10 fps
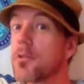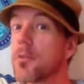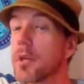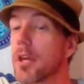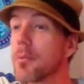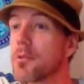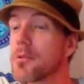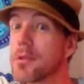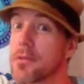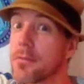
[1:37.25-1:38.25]
you become more
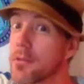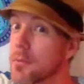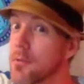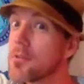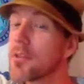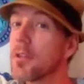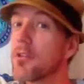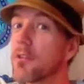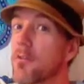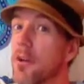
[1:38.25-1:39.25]
sensitive to the music in
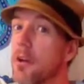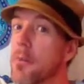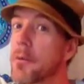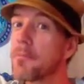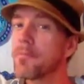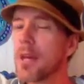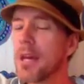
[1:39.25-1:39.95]
your environment,